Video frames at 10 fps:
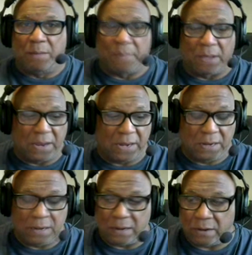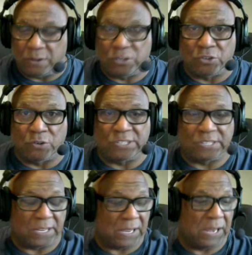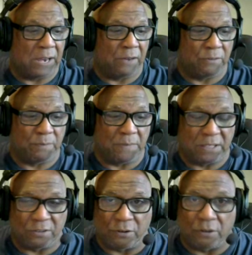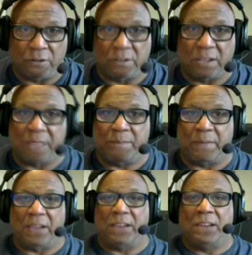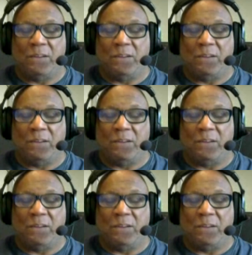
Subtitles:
my joystick here and my throttle and my